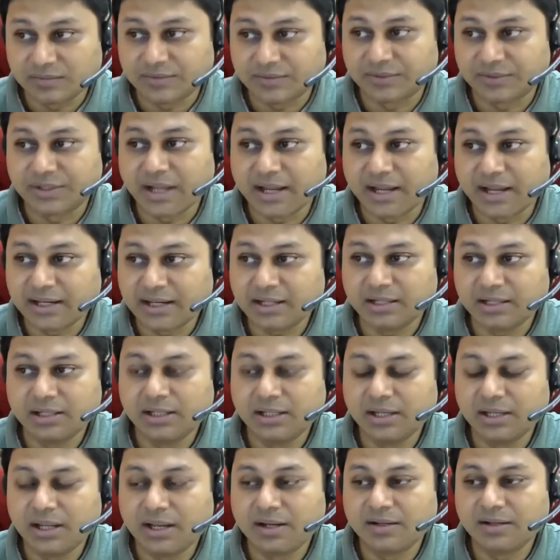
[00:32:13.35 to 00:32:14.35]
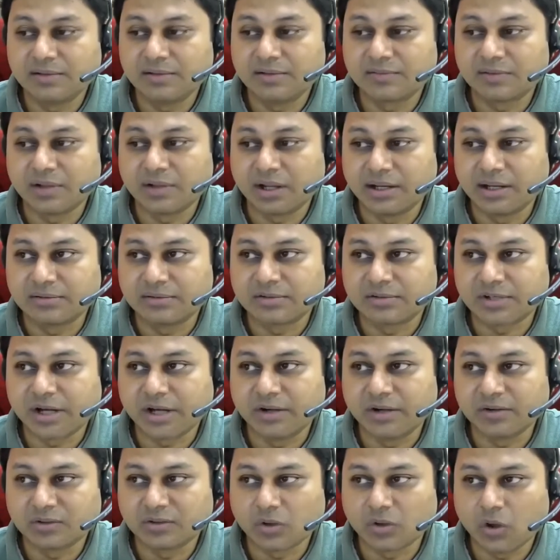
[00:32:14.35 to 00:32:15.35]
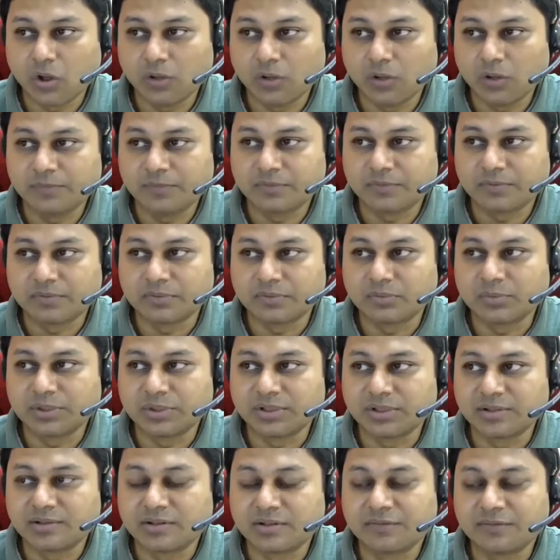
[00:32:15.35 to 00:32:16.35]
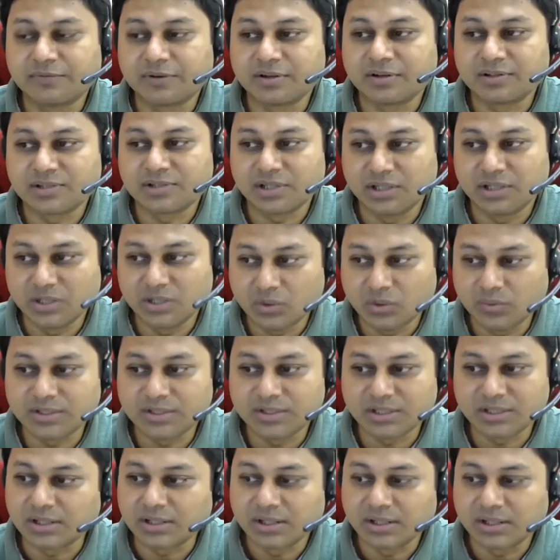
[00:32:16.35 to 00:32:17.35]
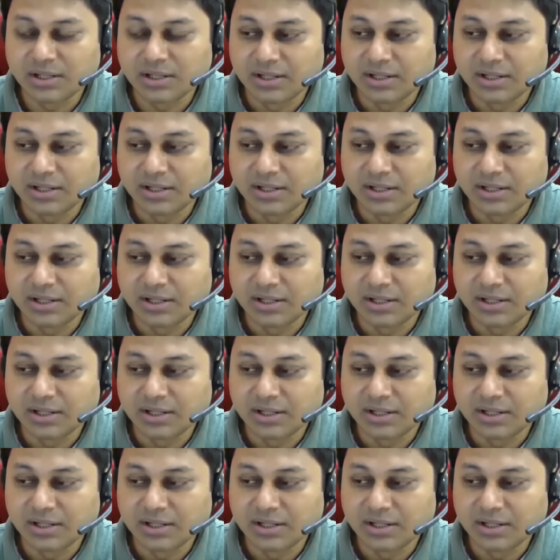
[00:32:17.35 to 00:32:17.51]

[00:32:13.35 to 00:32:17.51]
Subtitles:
So directly I try to solve with this differential equation.